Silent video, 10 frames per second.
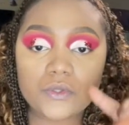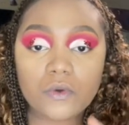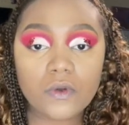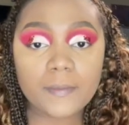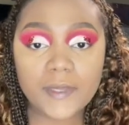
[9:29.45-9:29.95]

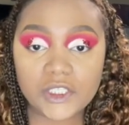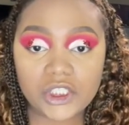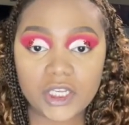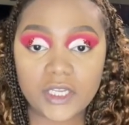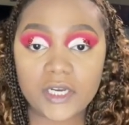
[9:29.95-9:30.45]
or my
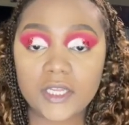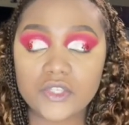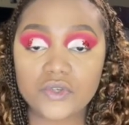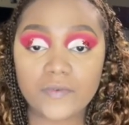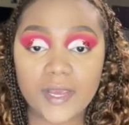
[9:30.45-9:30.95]
chin
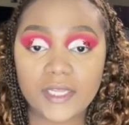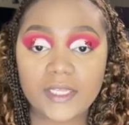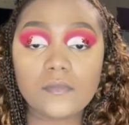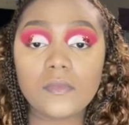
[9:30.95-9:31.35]
directly.